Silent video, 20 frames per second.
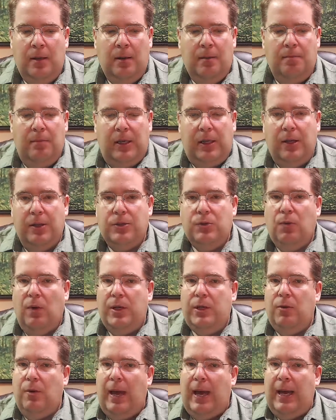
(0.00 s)
Because what
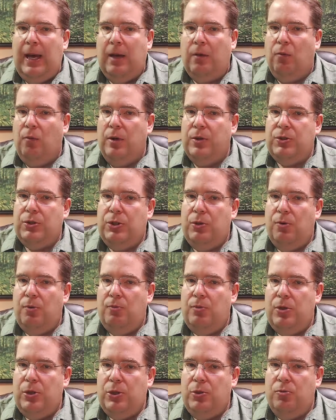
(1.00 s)
you had was
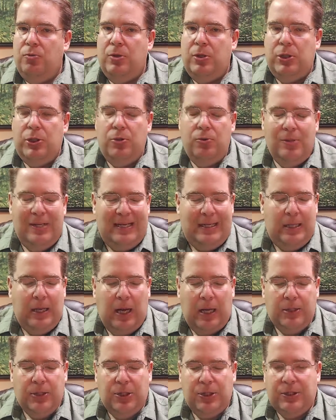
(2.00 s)
you did
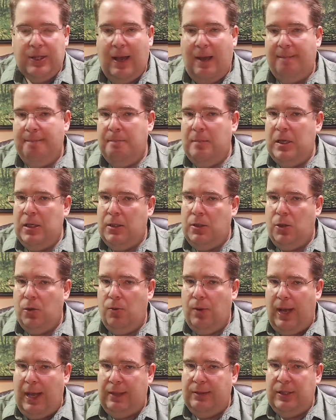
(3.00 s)
not just have men
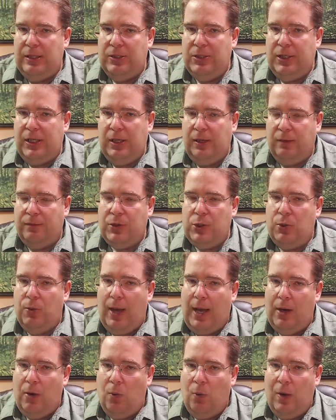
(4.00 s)
who had these gifts, you
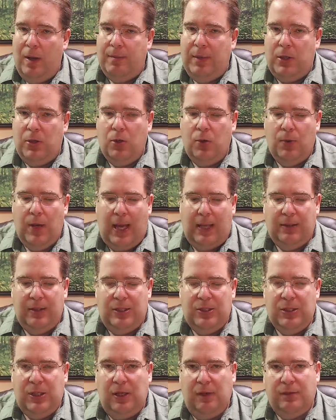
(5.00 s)
had women who had
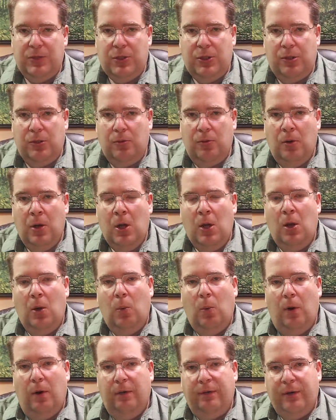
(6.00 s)
these gifts too.
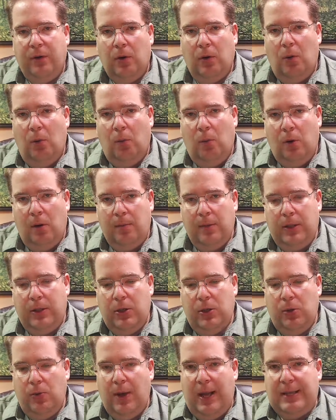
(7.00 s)
Well, if you're a woman
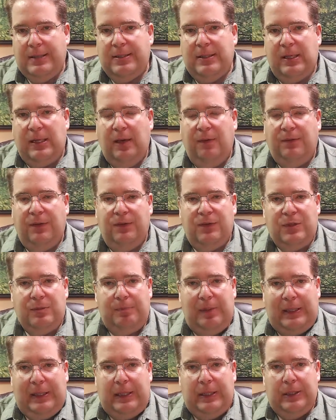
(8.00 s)
who has the gift of
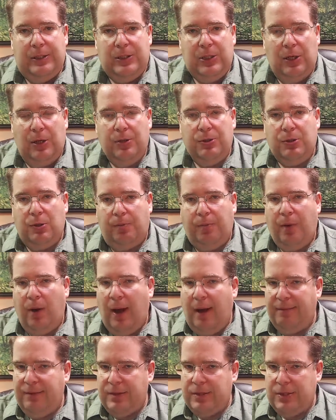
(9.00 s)
speaking in tongues or
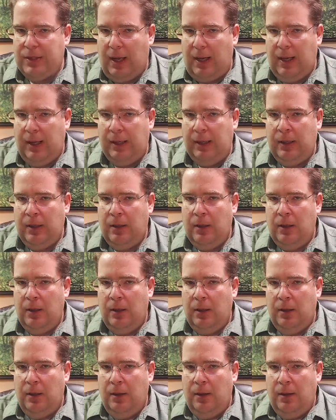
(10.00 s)
prophesying,
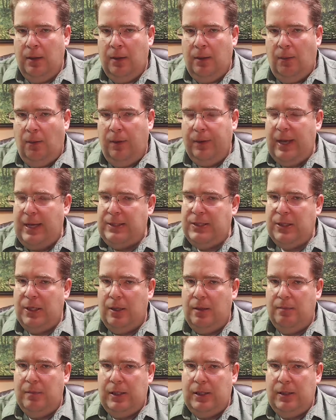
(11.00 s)
well, that's
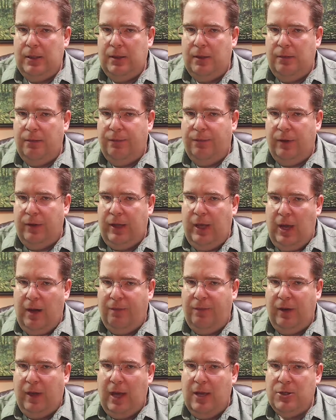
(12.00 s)
going to be for the
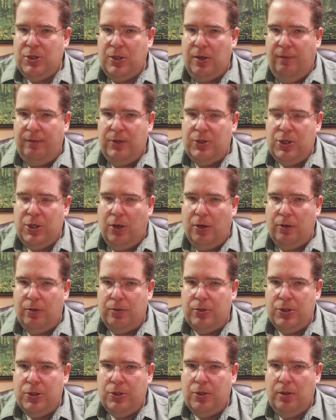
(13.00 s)
edification of the
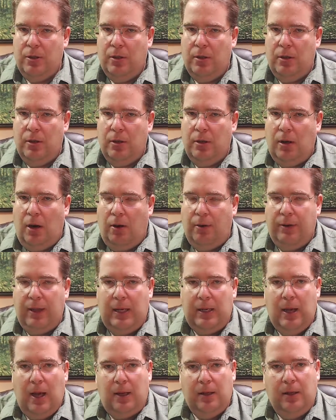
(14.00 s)
church. Are they
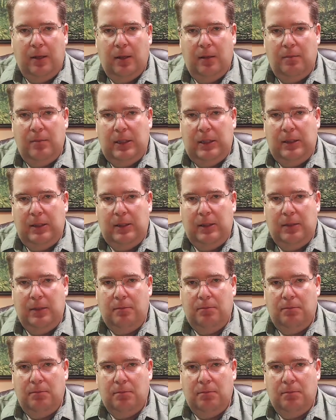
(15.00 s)
not going to be?